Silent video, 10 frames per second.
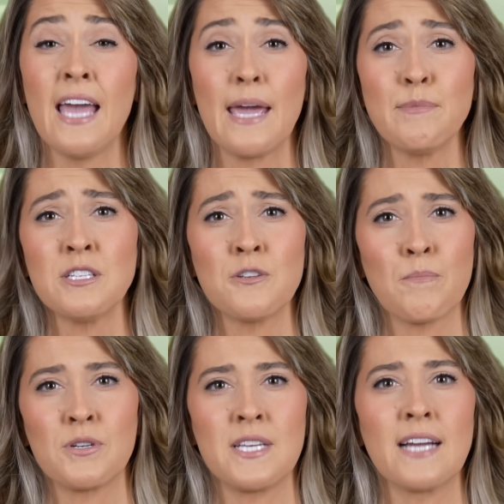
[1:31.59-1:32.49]
aiming to
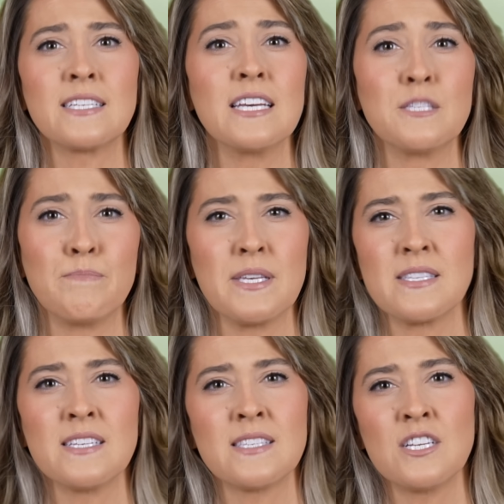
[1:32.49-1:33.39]
protect its
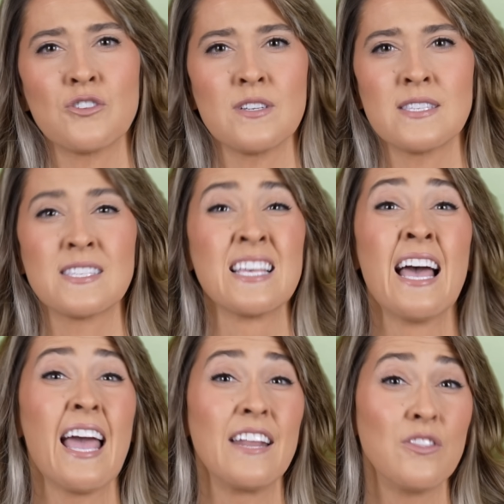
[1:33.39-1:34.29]
business interests
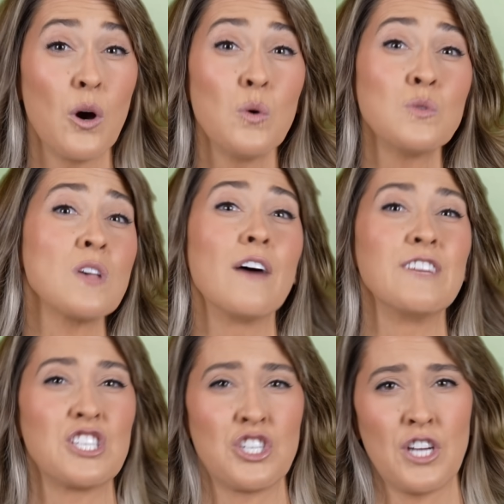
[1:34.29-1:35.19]
and those of
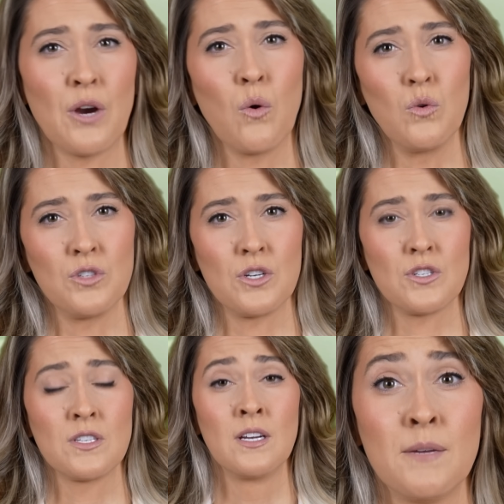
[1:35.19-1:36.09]
its shareholders.